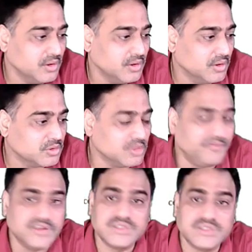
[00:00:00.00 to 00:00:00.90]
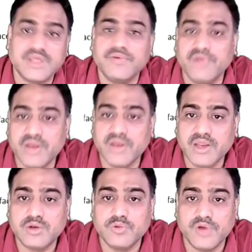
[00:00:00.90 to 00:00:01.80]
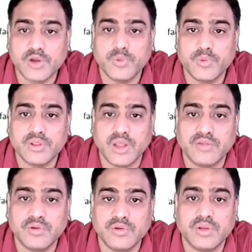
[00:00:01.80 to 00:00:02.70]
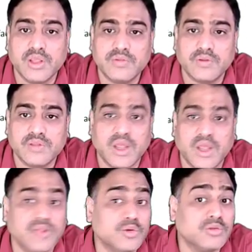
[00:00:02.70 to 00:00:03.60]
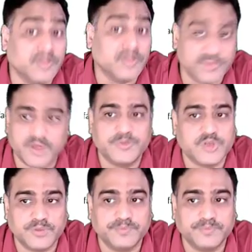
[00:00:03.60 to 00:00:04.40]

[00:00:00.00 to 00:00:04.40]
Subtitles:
So the first thing we will need to work with Azure is the Azure subscription.